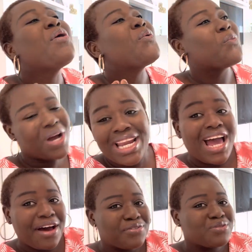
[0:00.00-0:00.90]
when I
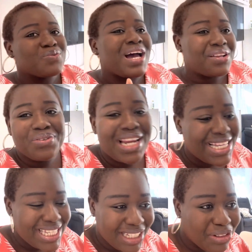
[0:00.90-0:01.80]
have to, I do
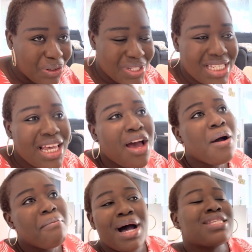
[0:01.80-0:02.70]
that indoors.
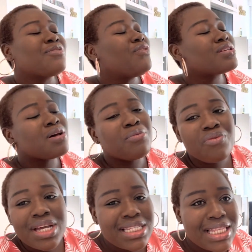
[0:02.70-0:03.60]
But for
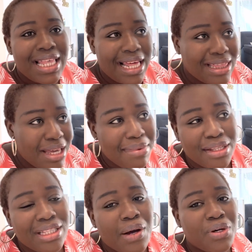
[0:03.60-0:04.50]
some reason that day, my
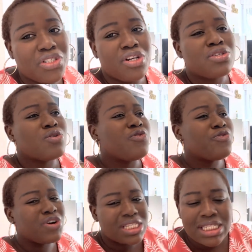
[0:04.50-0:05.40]
daughter was just so
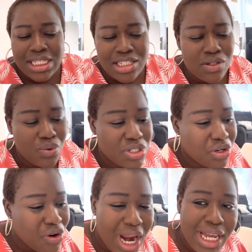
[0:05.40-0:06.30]
fussy. She was
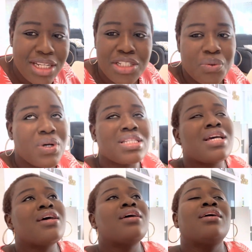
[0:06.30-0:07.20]
crying. She was
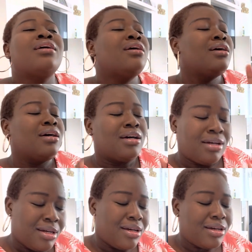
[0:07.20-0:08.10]

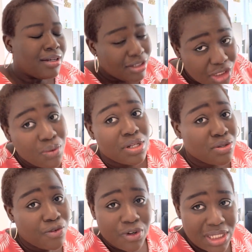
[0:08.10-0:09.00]

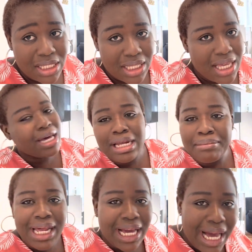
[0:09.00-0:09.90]
so fussy. And I'm
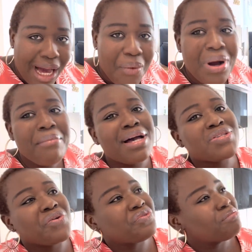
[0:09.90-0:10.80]
like, why am I
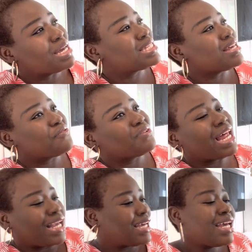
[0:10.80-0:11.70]
suffering myself?
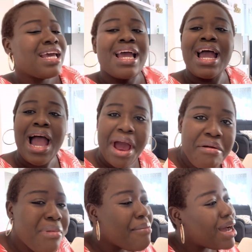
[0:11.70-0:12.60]
Like, I
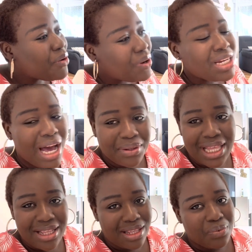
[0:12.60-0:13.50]
remember going out
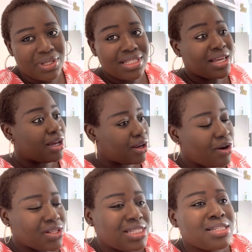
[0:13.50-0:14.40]
that day with a
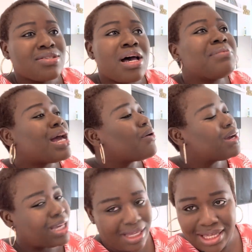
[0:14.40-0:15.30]
cloth. So I'm like,
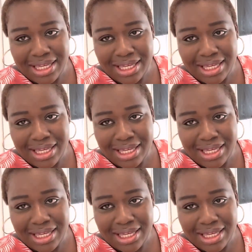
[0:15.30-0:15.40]
okay,